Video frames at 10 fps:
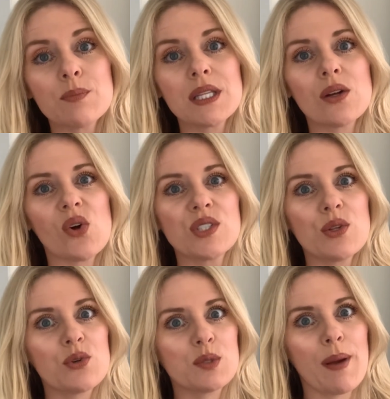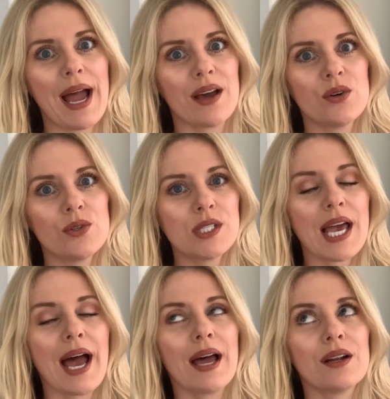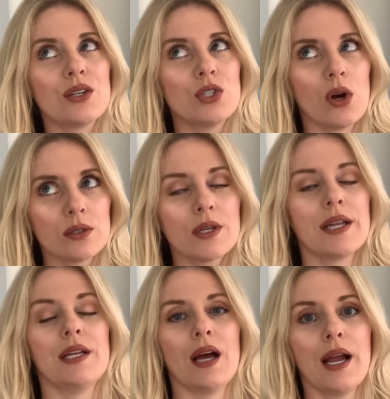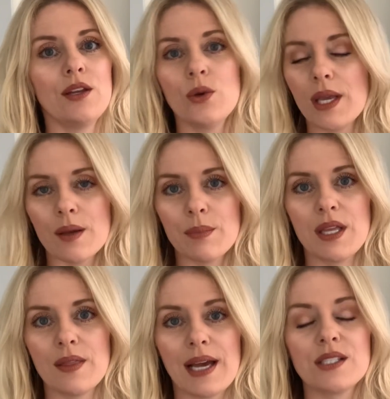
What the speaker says: but then also those patterns at $1.99. You can't beat that.